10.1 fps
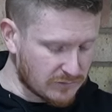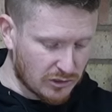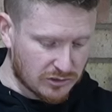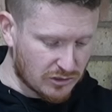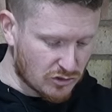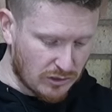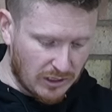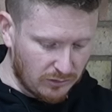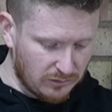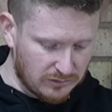good
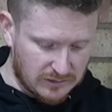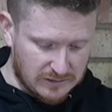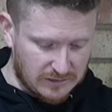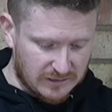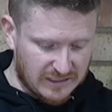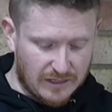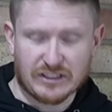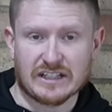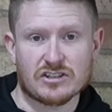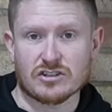control. I didn't have
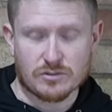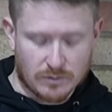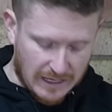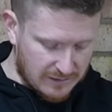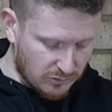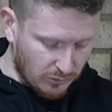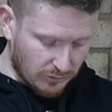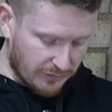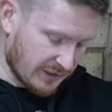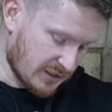any issues with that at
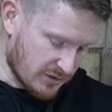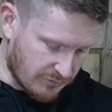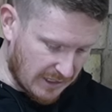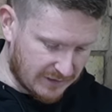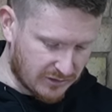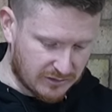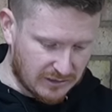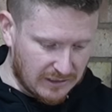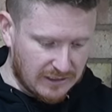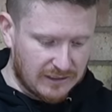all. I think it's a really
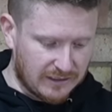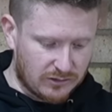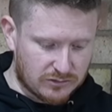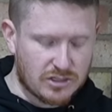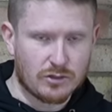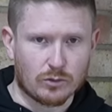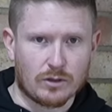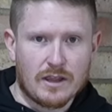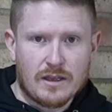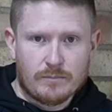good little
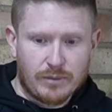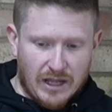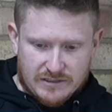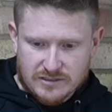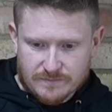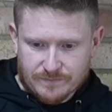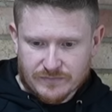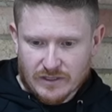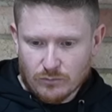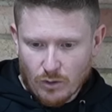tool. But
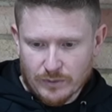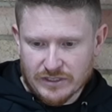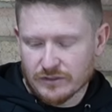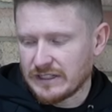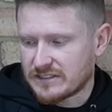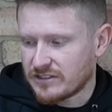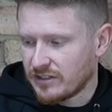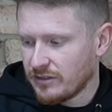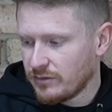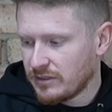what we do need to
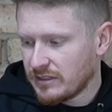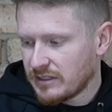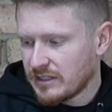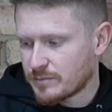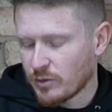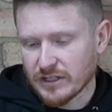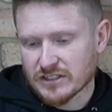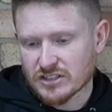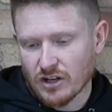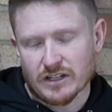do is put in
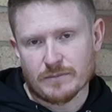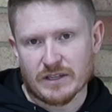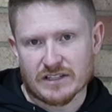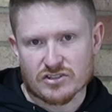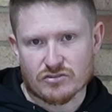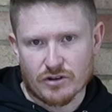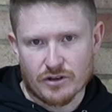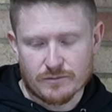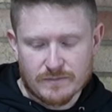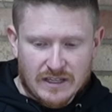a slightly bigger
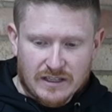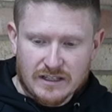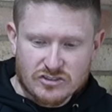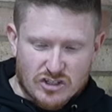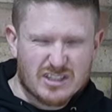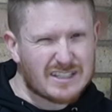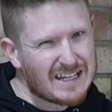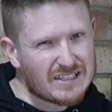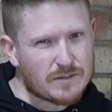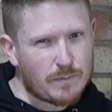screw and just
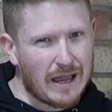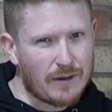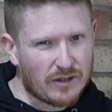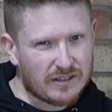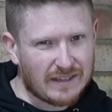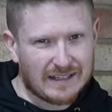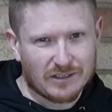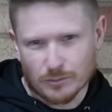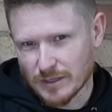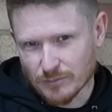test its power that
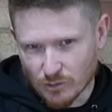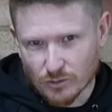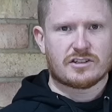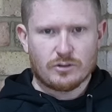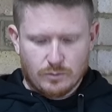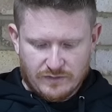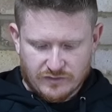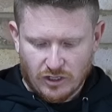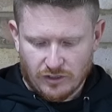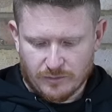little bit more. So
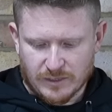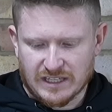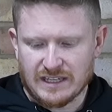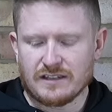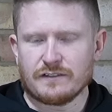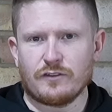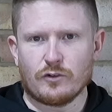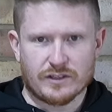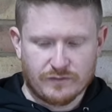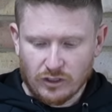we've got the Makita
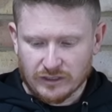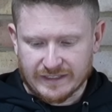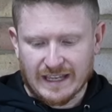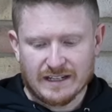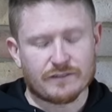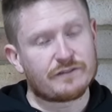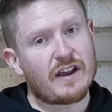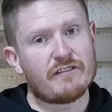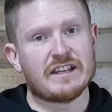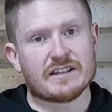40 volt, again a
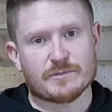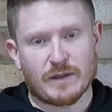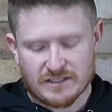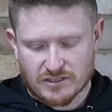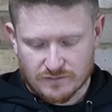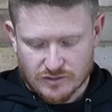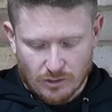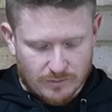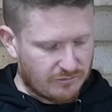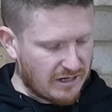very expensive
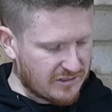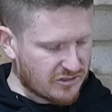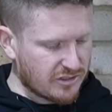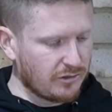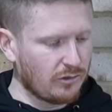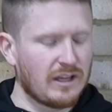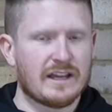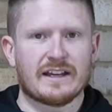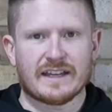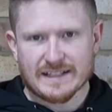top of the range tool,
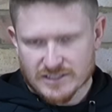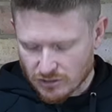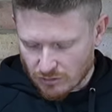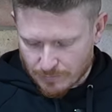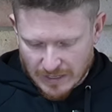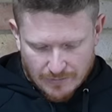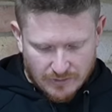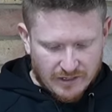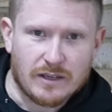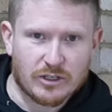against our
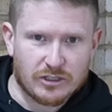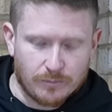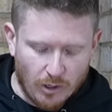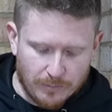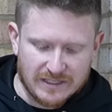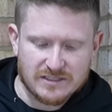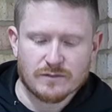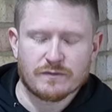Erbauer, and we're going to pop in some